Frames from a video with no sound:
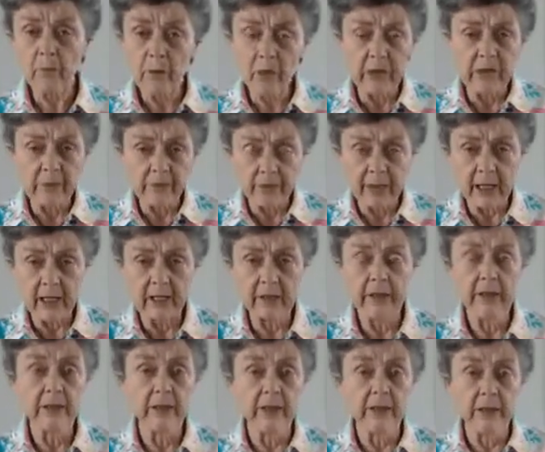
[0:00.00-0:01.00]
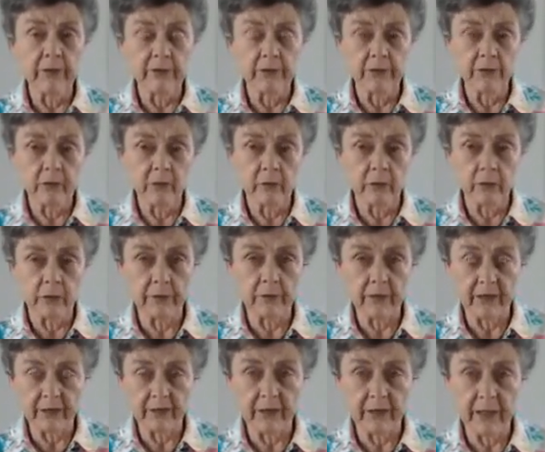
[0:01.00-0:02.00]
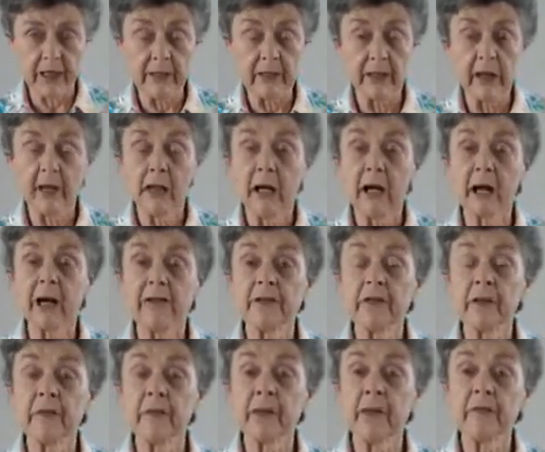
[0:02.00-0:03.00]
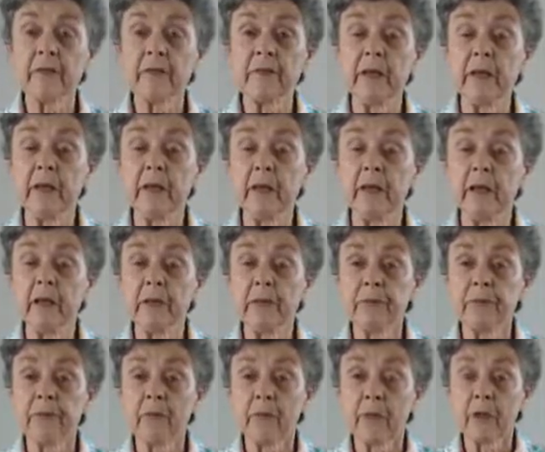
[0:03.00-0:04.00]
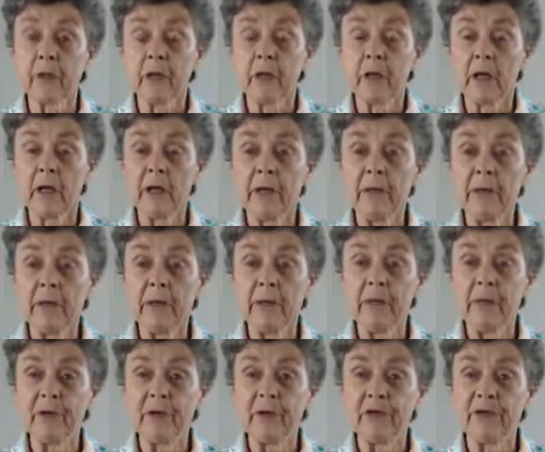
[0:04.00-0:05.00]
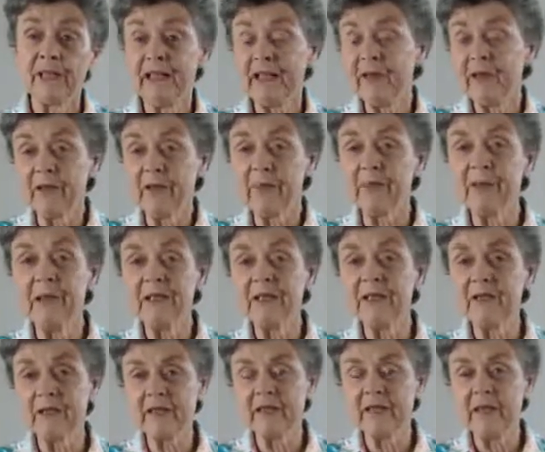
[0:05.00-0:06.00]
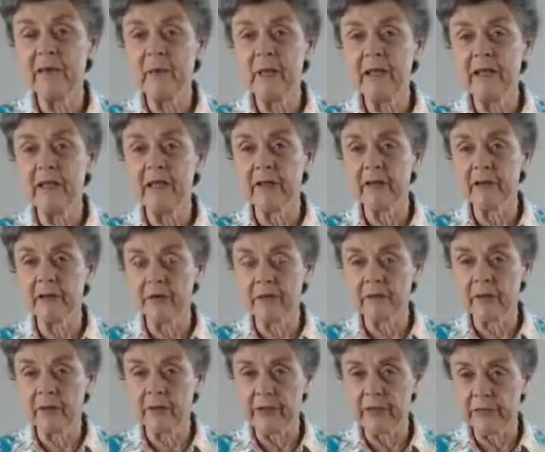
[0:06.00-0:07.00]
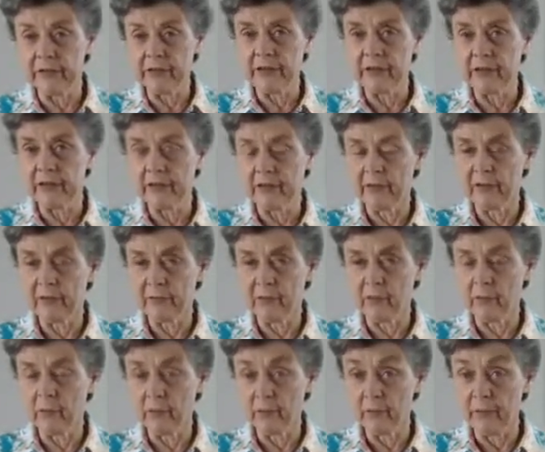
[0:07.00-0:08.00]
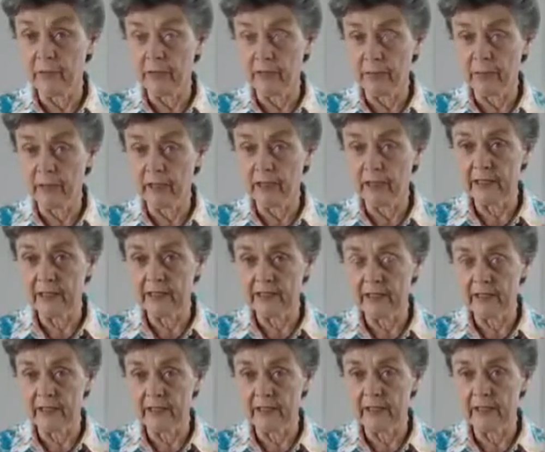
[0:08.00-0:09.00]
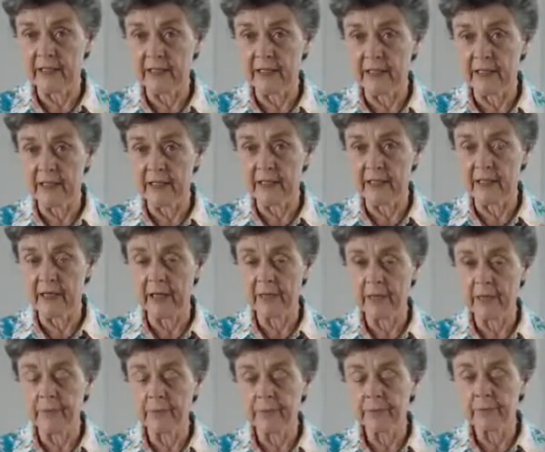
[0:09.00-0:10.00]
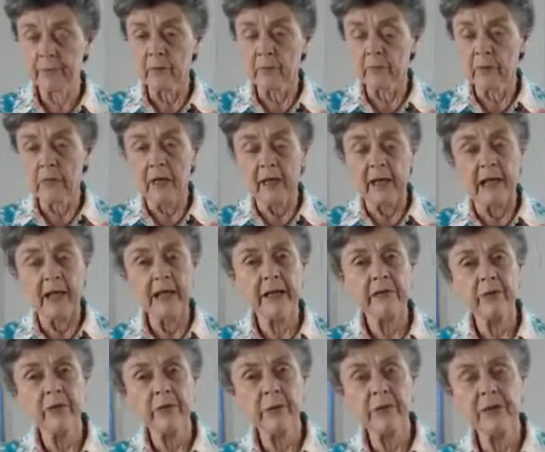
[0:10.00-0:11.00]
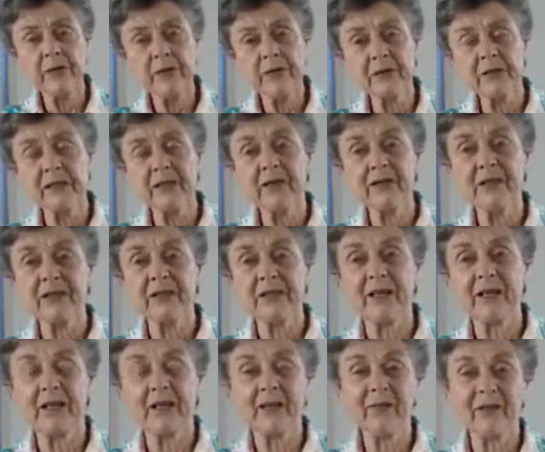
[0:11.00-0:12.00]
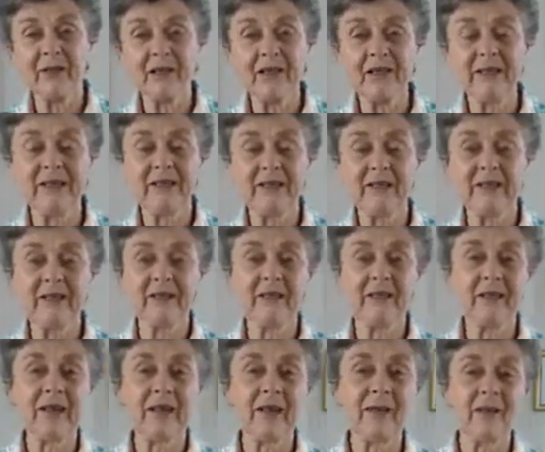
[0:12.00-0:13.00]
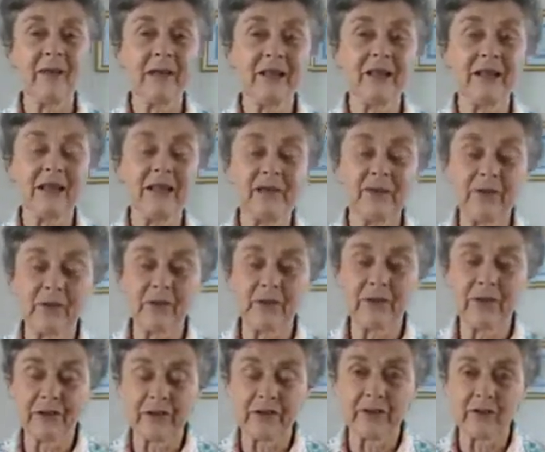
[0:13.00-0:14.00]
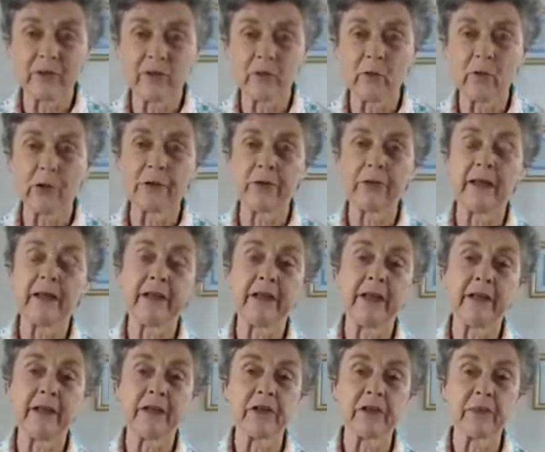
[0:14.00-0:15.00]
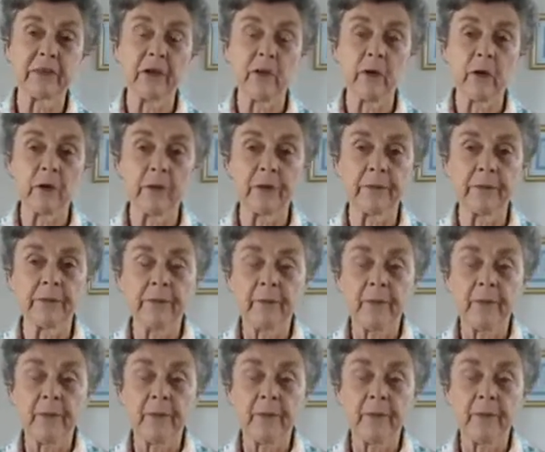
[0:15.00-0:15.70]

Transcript: If not, distilled water is fine. I sometimes may I may put even a piece of seaweed in it or something to get it a little more mineralized. I think that can be a help. And if a person says, I really I really can't afford distilled water and I can't get spring water,"